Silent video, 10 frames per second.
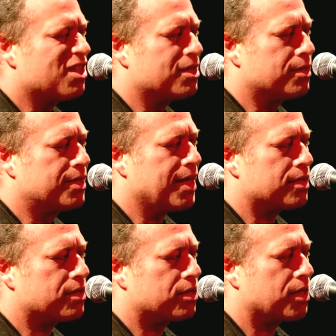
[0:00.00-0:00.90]
the
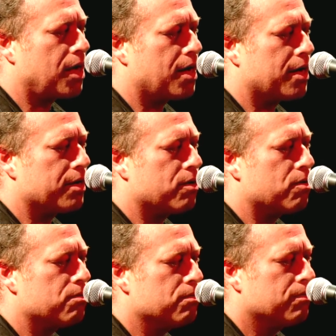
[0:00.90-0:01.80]
debts I owe,
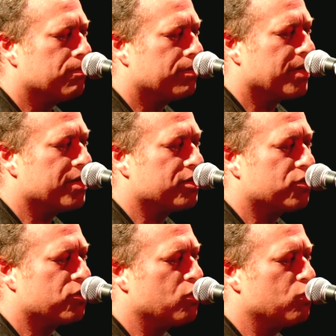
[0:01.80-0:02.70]
there's
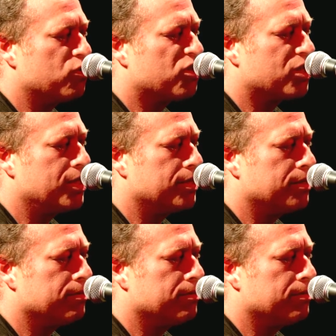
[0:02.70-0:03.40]
no sin.